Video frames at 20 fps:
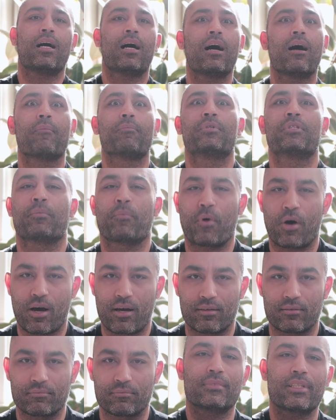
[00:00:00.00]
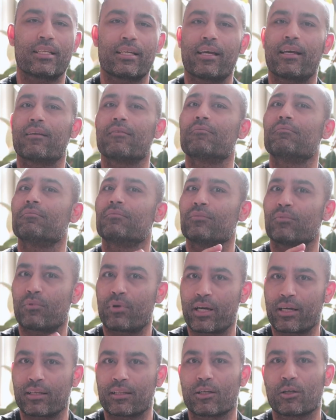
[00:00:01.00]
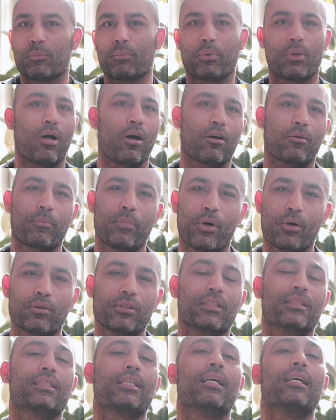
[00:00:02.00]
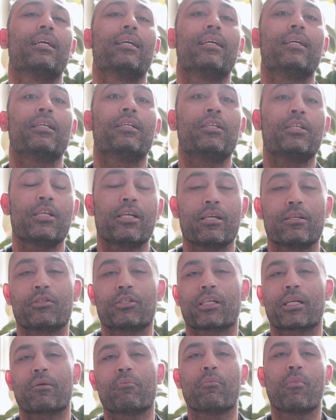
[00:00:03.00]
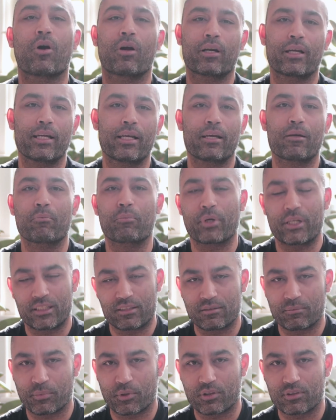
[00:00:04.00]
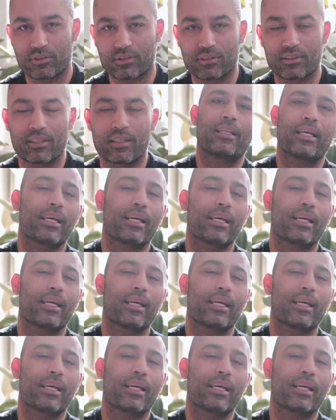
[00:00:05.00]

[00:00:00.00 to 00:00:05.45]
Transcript: HubSpot, they did regular blog posts teaching marketing principles.